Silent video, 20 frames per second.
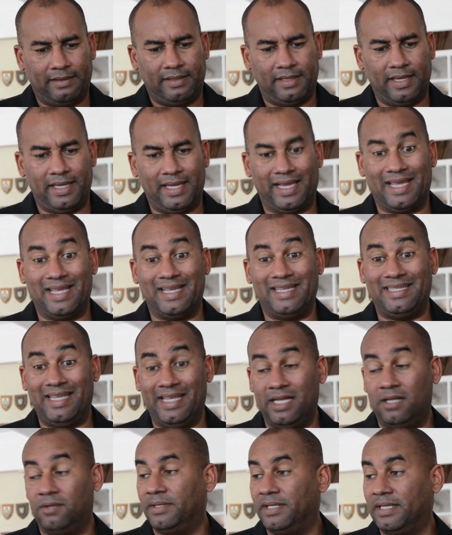that they can
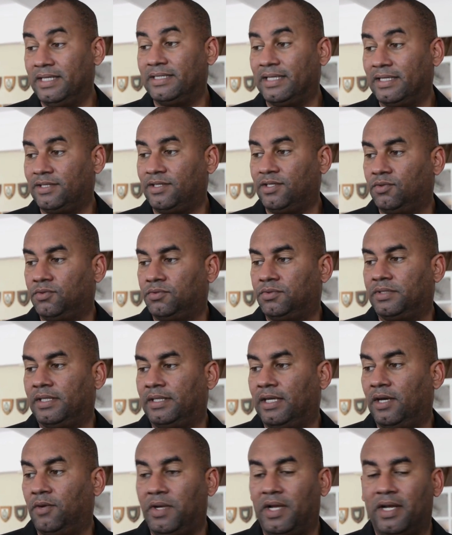deal with these issues
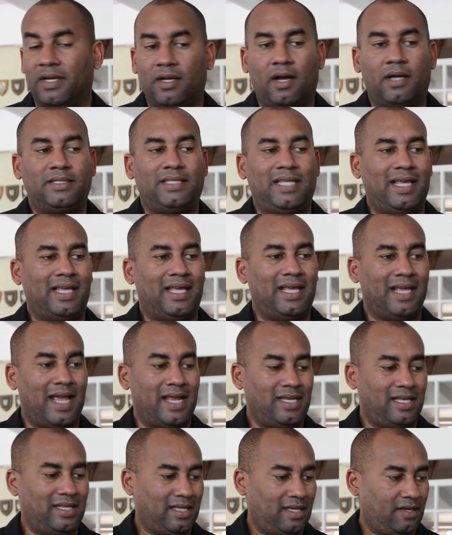and that we are not taking
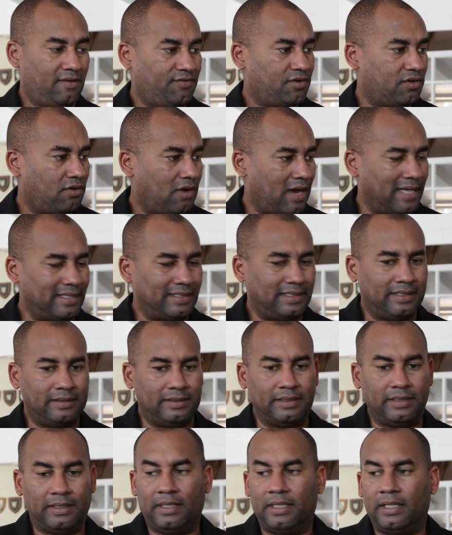anything for granted
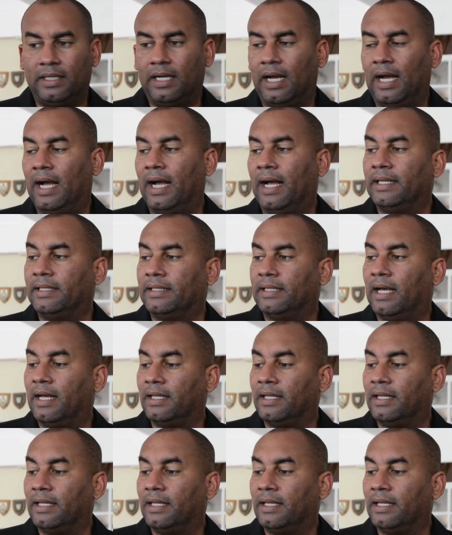and,